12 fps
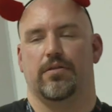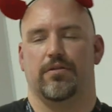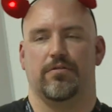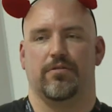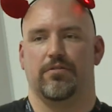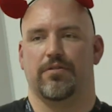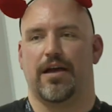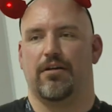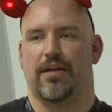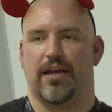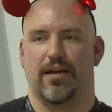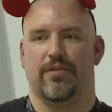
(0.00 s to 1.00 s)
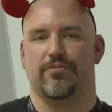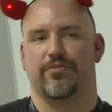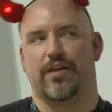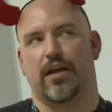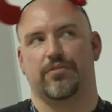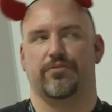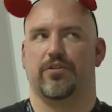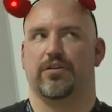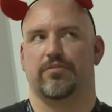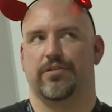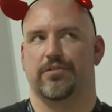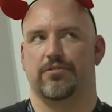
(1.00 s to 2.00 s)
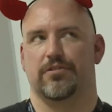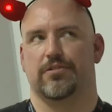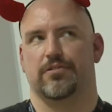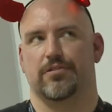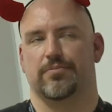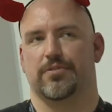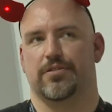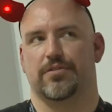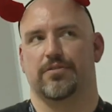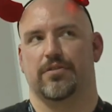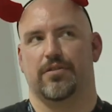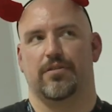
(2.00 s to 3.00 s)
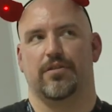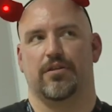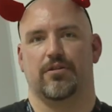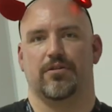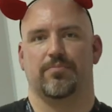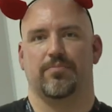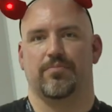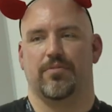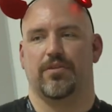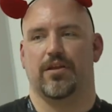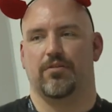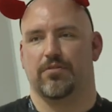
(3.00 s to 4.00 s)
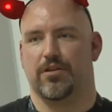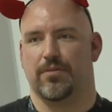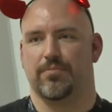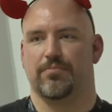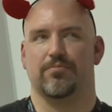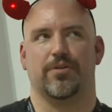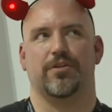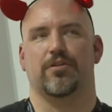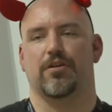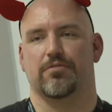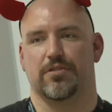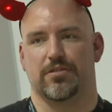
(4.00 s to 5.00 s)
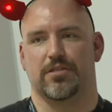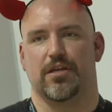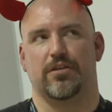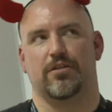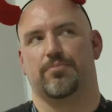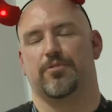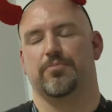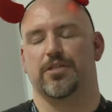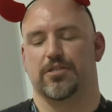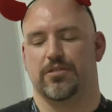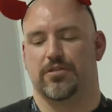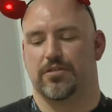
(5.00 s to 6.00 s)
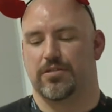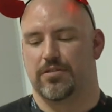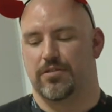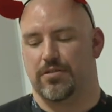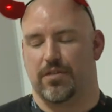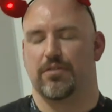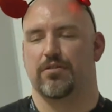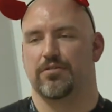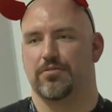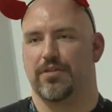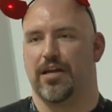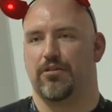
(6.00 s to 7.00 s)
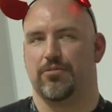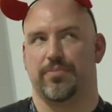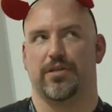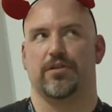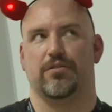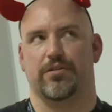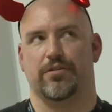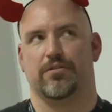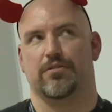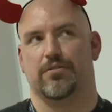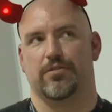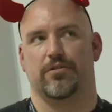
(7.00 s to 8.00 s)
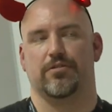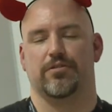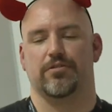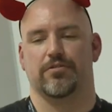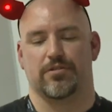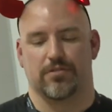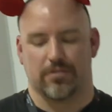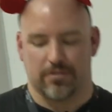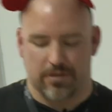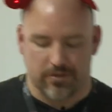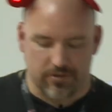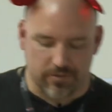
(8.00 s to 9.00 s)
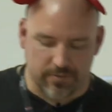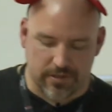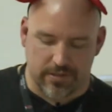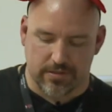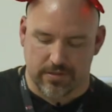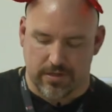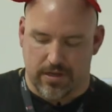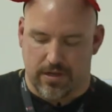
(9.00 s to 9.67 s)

you now have Active Directory users and groups that'll come when you go to set your permissions. Those will now appear in your user and group lists.